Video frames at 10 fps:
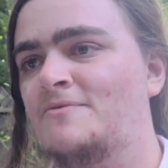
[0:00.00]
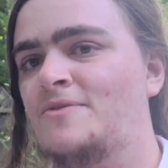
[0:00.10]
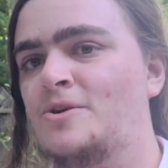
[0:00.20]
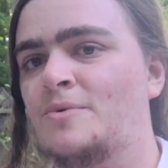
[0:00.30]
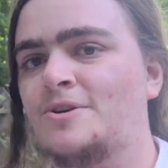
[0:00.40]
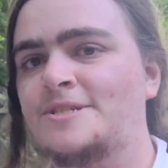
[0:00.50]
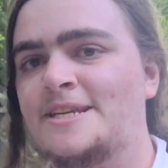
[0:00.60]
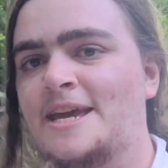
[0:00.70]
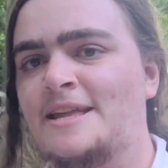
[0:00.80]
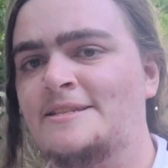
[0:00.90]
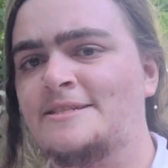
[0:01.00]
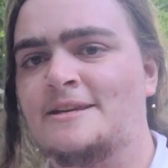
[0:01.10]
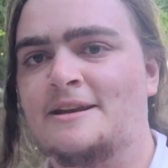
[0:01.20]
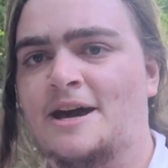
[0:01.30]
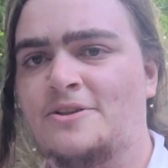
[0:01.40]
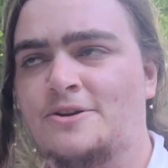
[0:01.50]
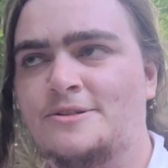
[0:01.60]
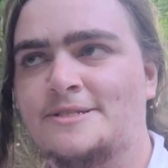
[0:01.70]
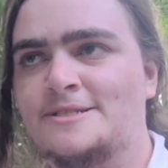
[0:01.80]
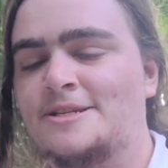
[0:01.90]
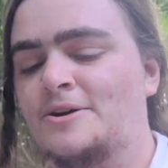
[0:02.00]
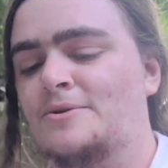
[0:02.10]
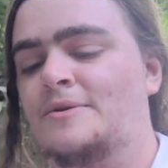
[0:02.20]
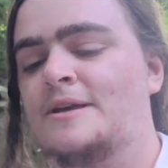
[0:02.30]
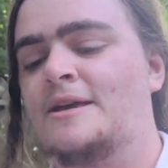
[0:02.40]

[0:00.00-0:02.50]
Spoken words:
fewer skeins than others. So